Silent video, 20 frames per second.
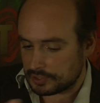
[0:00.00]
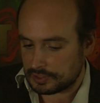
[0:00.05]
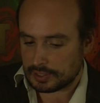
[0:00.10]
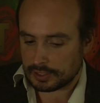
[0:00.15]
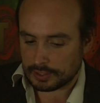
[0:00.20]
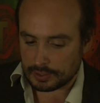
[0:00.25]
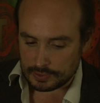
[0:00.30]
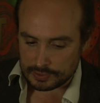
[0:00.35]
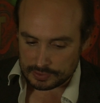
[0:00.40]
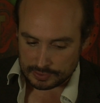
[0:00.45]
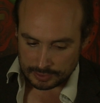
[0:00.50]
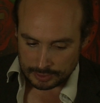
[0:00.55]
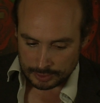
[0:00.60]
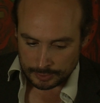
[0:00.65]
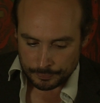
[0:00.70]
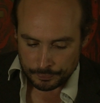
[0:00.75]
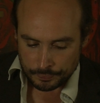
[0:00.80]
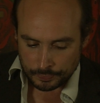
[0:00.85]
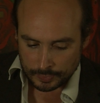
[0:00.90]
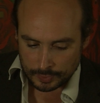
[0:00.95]
Dickens,
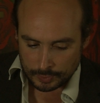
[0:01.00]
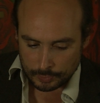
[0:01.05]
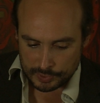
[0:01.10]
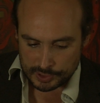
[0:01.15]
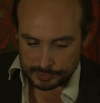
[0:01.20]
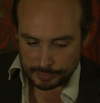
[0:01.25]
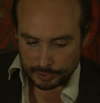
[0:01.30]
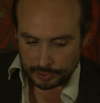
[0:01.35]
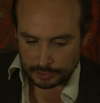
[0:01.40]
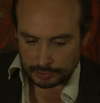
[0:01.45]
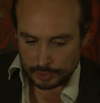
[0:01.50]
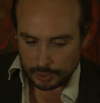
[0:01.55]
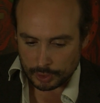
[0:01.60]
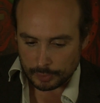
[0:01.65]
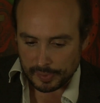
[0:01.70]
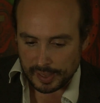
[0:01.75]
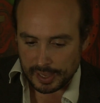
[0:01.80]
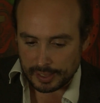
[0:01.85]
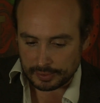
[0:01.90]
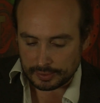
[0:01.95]
we spoke a lot
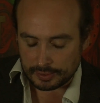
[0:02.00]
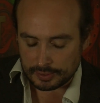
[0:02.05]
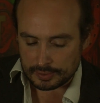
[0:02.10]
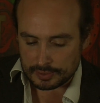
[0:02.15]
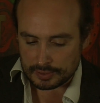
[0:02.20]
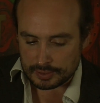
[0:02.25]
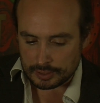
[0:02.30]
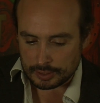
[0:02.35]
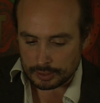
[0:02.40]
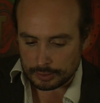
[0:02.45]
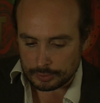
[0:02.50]
about it, and